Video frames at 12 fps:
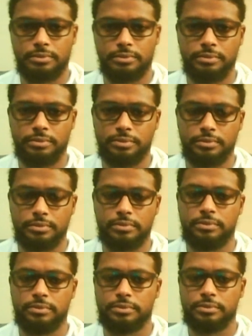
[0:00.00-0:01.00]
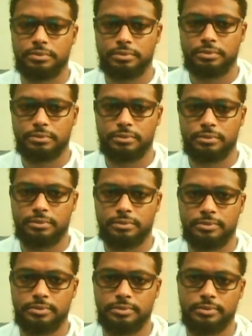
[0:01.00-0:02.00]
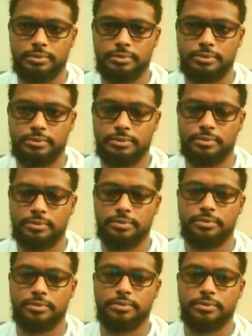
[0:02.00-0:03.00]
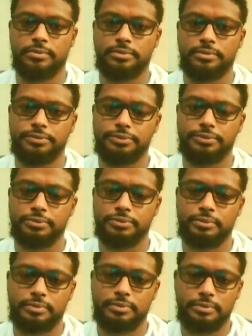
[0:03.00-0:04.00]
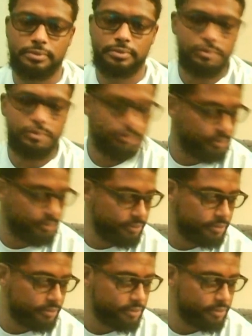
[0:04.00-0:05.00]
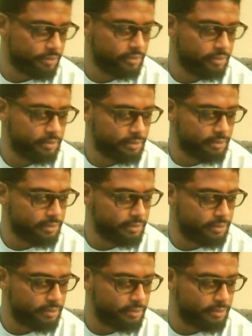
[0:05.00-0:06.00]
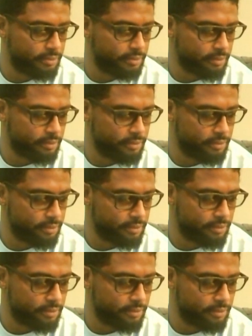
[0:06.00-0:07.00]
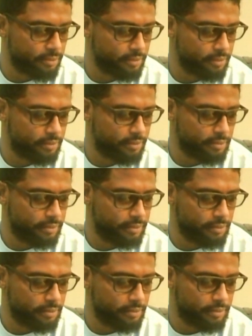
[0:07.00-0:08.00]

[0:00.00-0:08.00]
(silent)